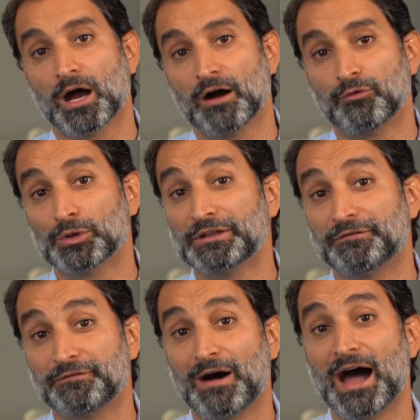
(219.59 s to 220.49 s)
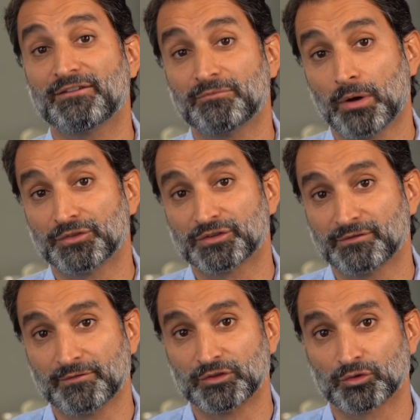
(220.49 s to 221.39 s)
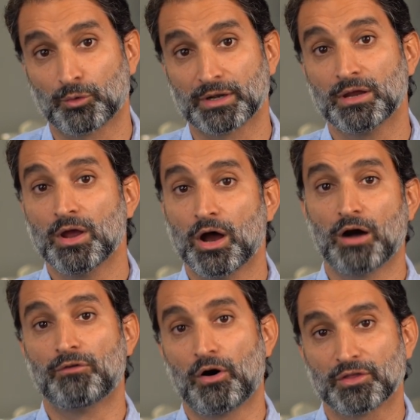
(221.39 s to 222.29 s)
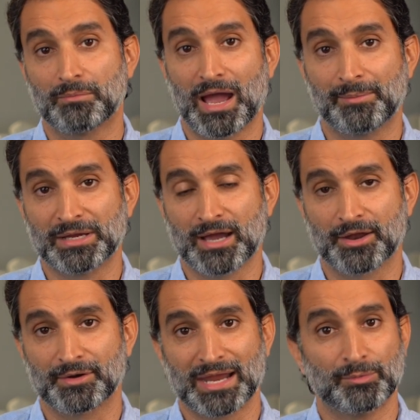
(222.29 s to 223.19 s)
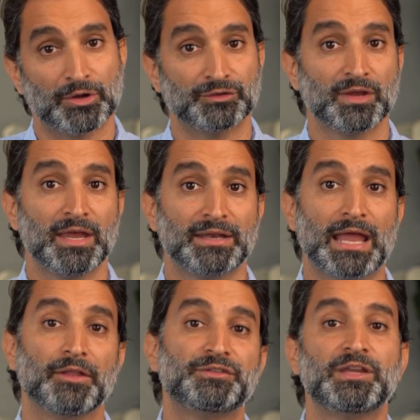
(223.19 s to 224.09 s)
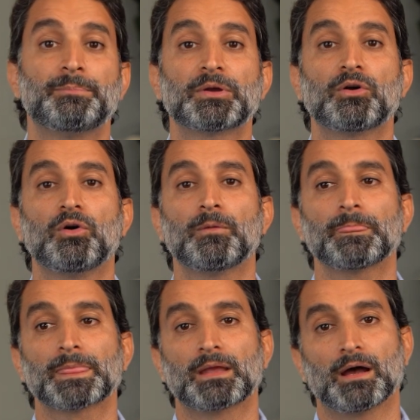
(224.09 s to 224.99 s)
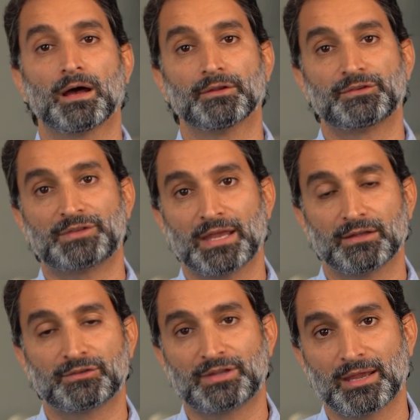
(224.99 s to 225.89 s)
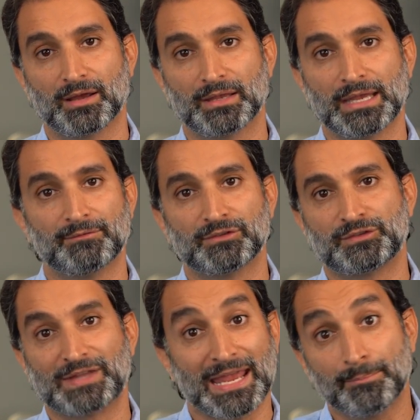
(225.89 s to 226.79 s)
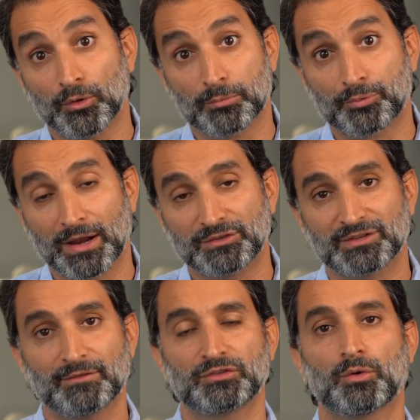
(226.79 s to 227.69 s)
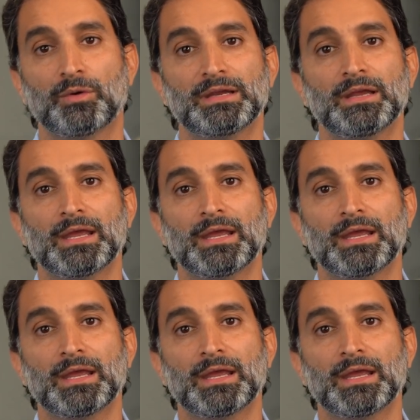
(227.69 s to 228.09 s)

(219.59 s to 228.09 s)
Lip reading: of only 5 months of inventory of all the Miami condo neighborhoods. Now, the typical stable price inventory